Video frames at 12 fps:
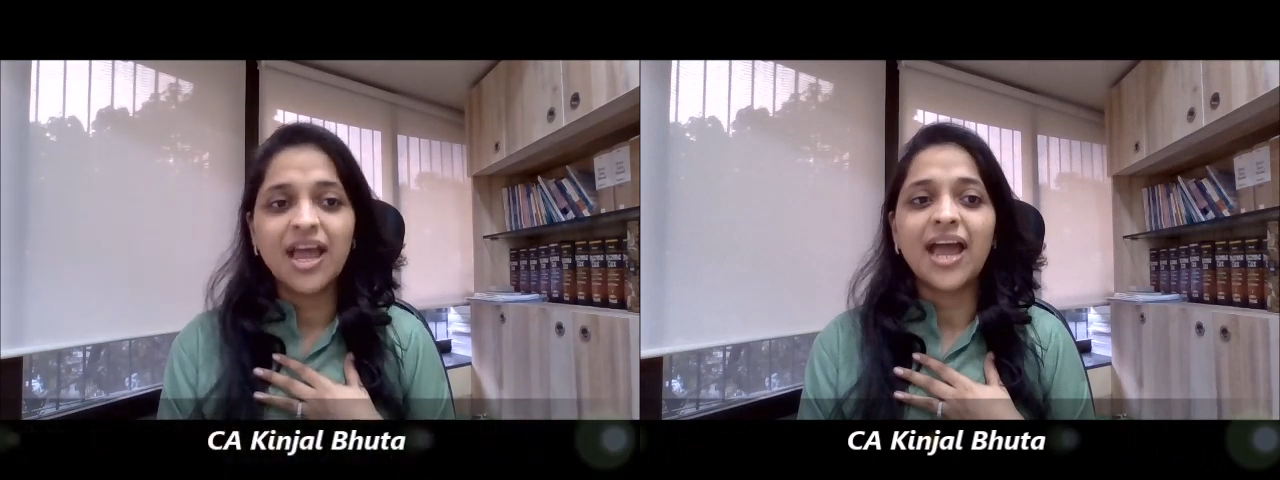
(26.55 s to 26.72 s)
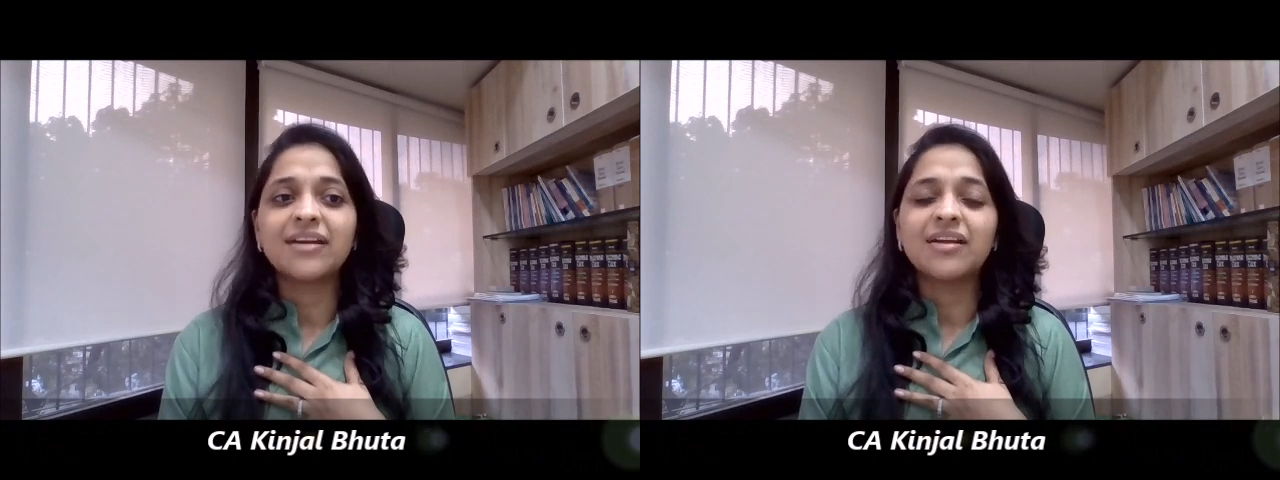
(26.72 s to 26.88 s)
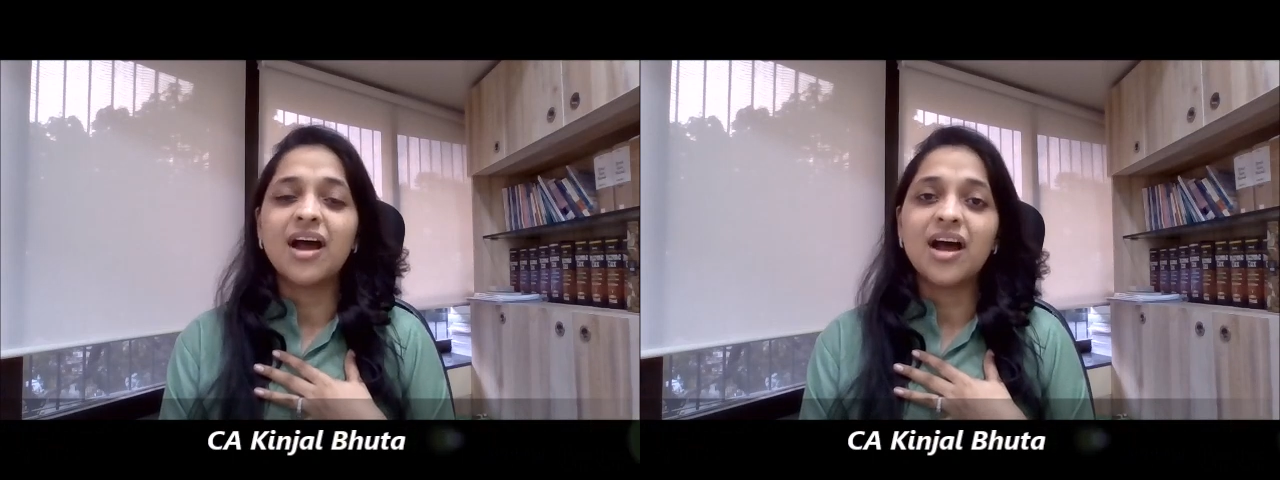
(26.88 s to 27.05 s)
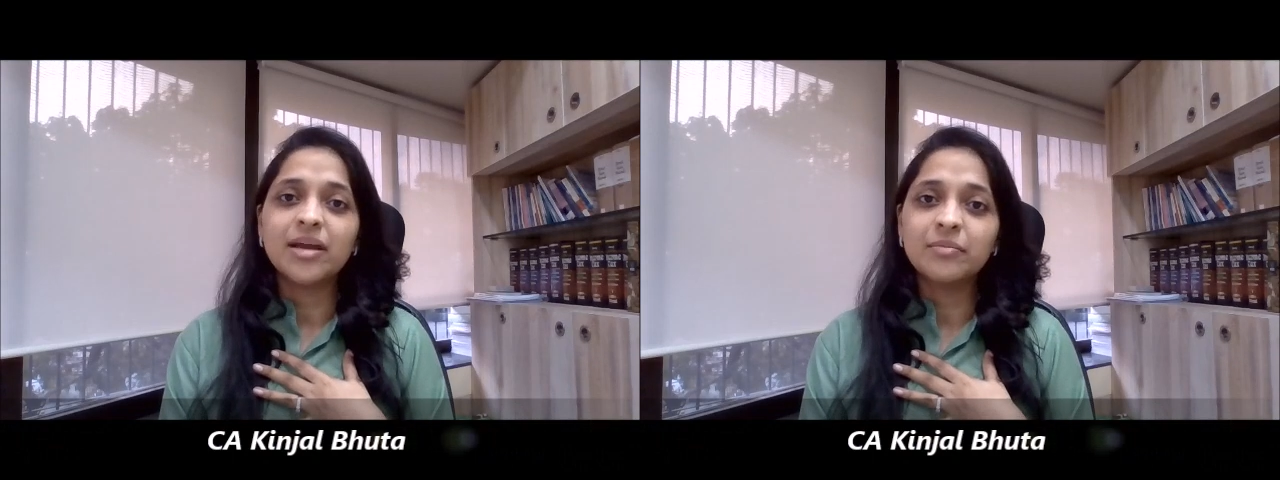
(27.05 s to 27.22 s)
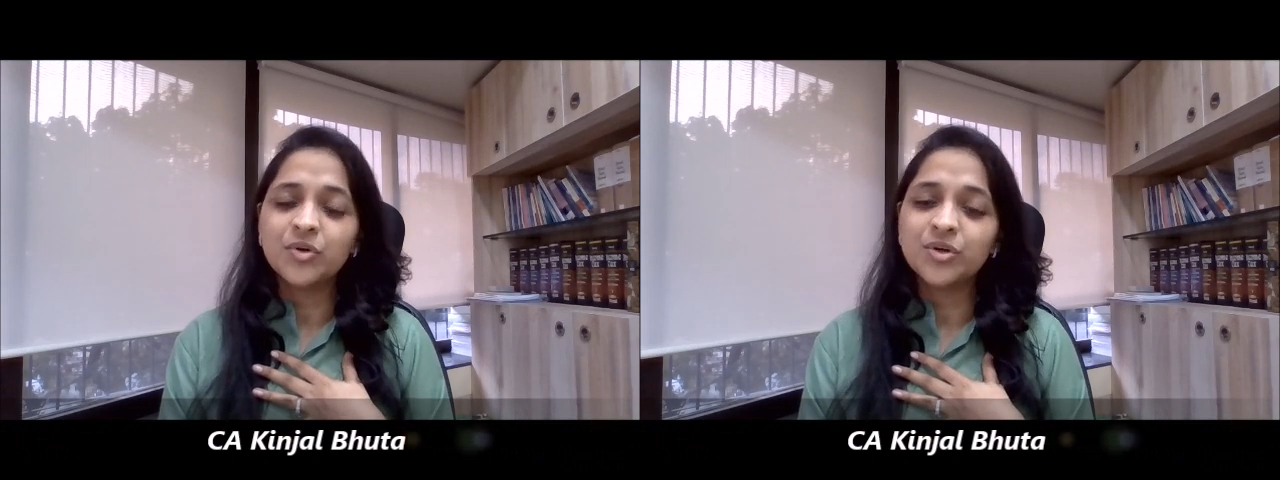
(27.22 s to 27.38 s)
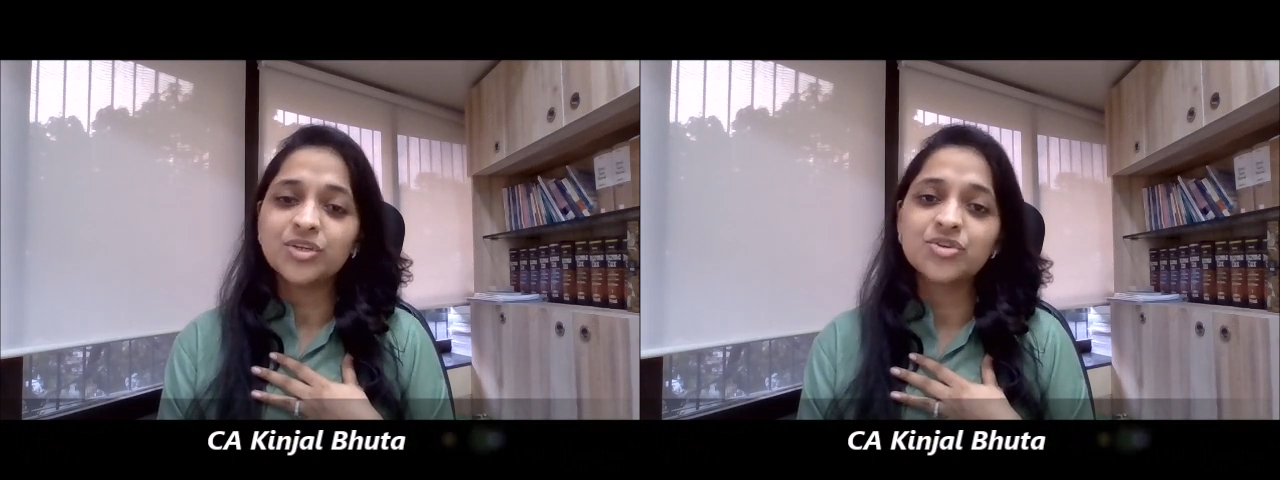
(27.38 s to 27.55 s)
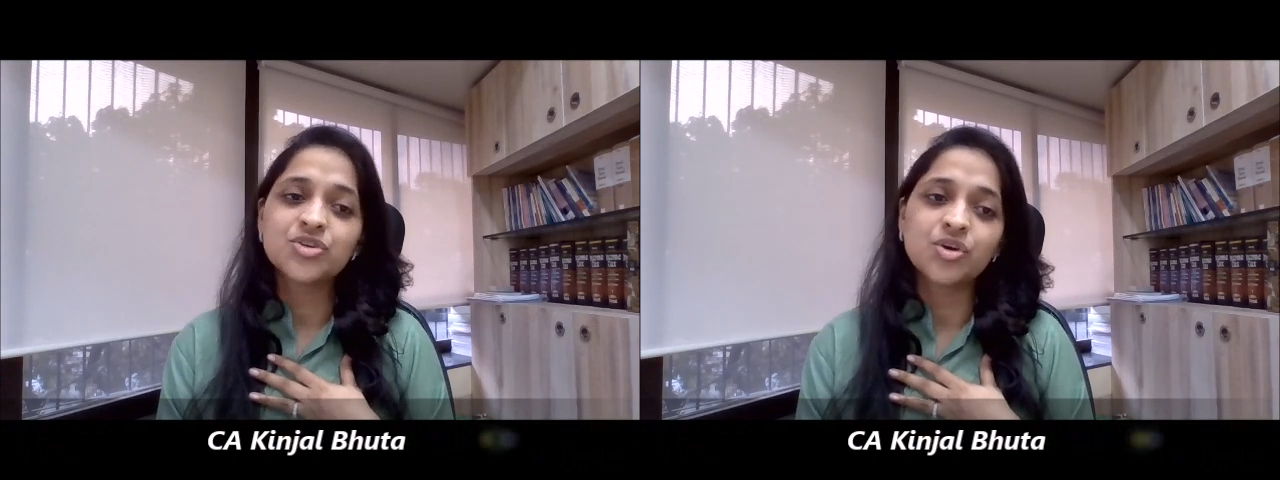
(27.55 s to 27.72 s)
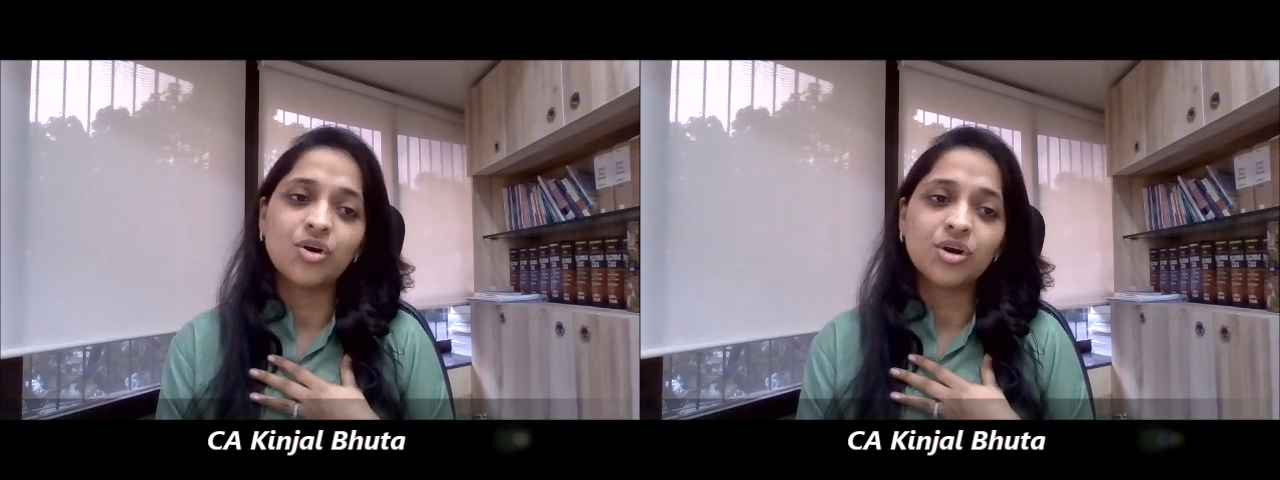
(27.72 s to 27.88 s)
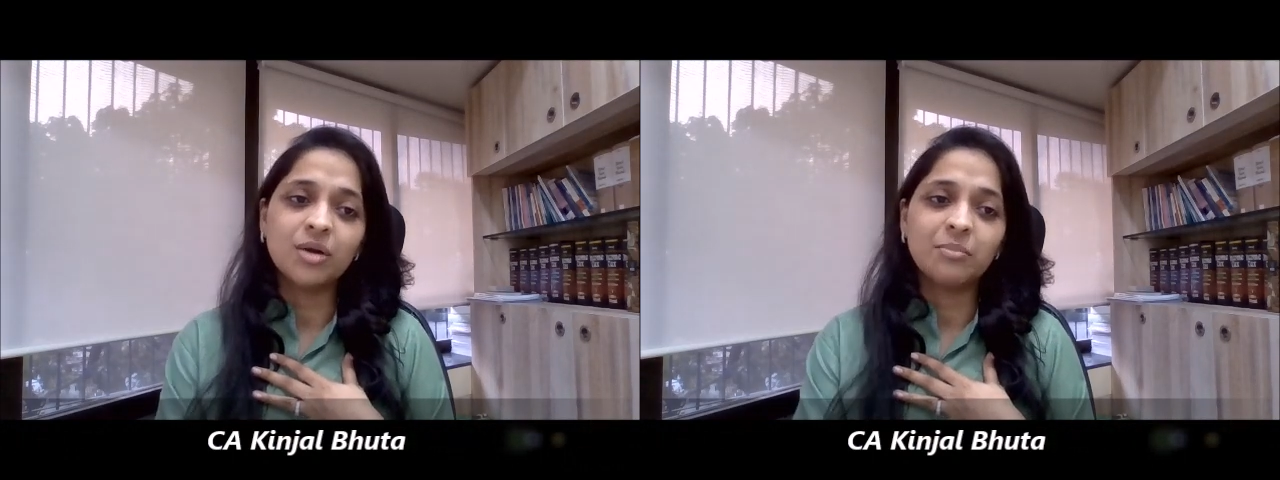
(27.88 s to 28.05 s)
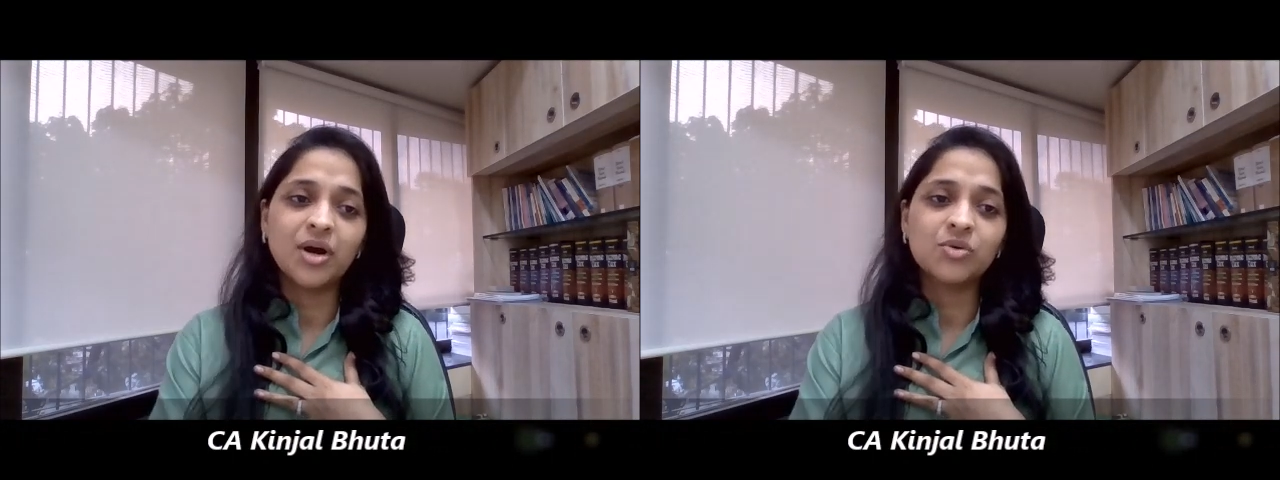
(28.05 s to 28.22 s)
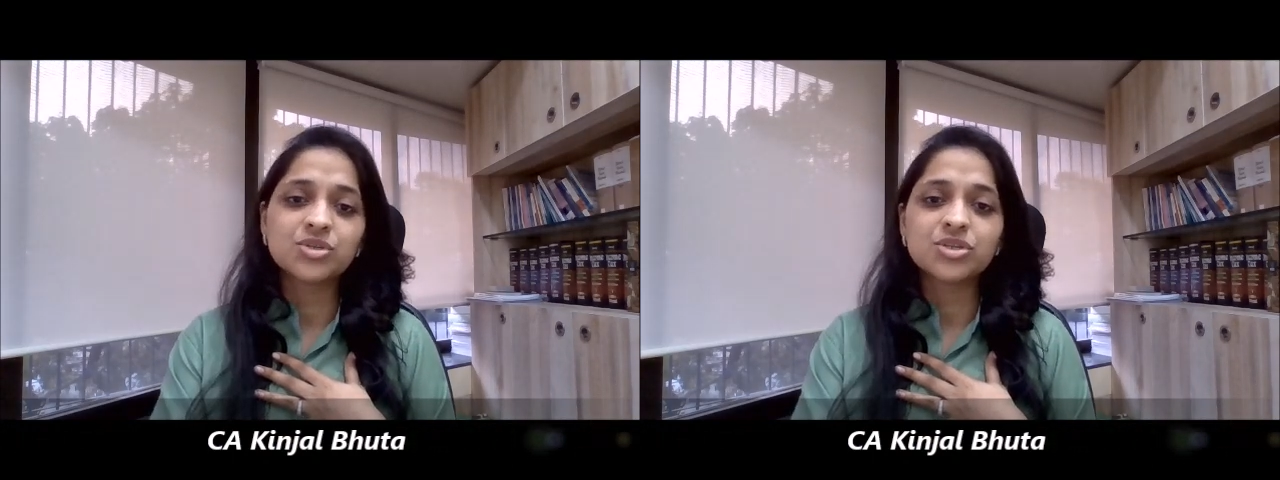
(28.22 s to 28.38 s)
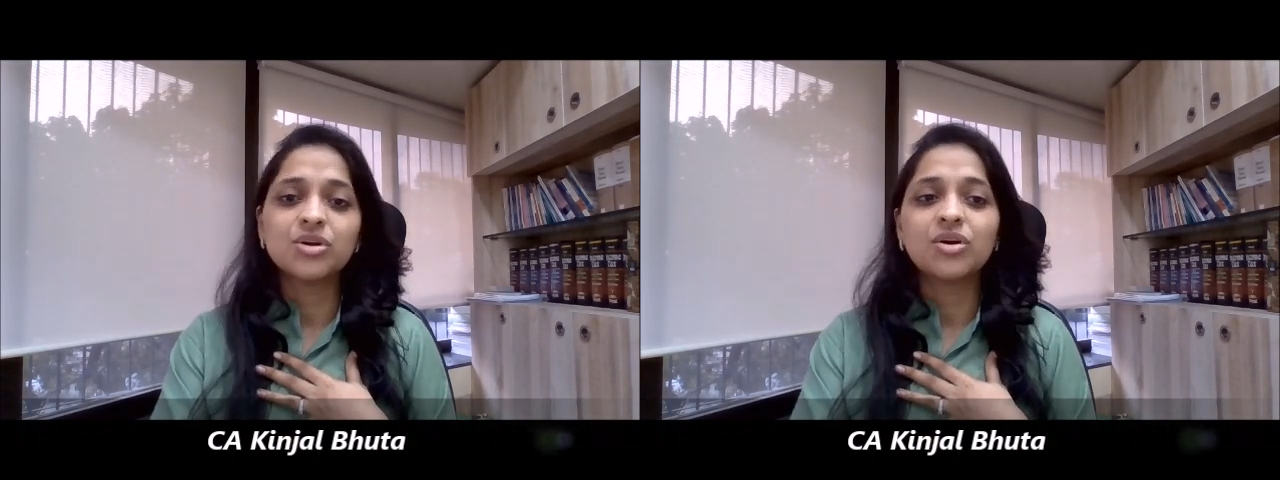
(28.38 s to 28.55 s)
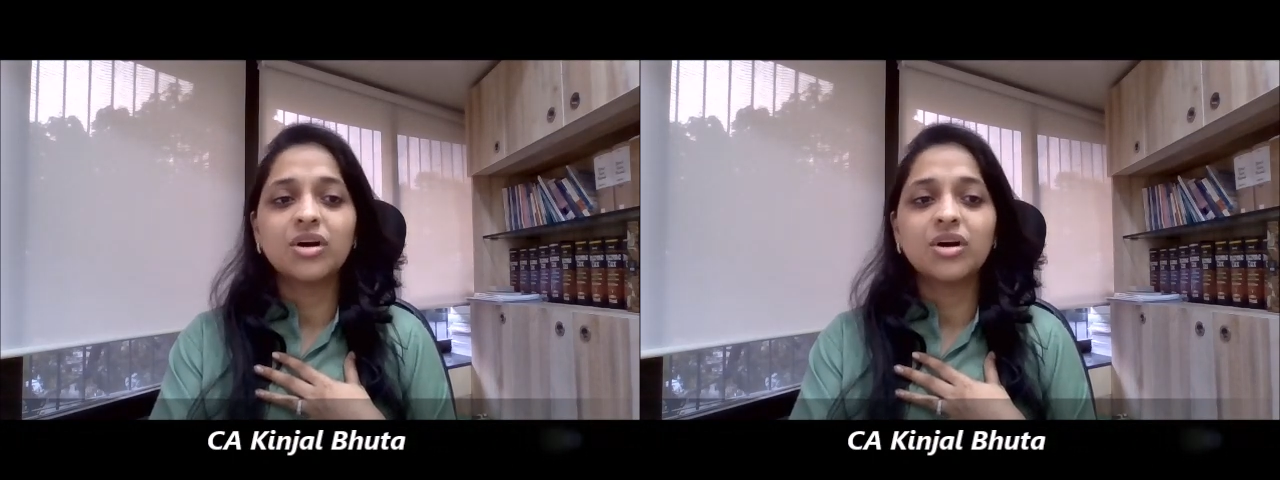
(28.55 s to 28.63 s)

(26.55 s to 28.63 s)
and I am going to talk about